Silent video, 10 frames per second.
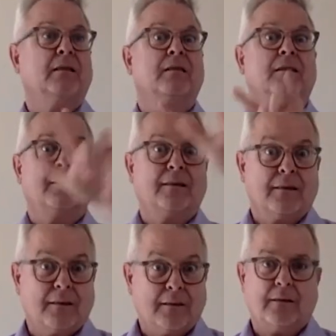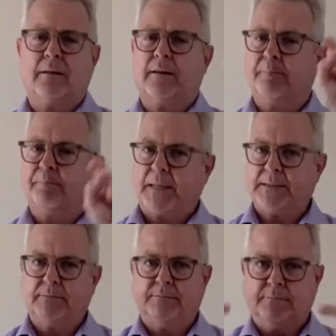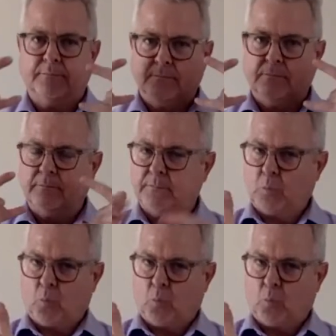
a train, or an airplane,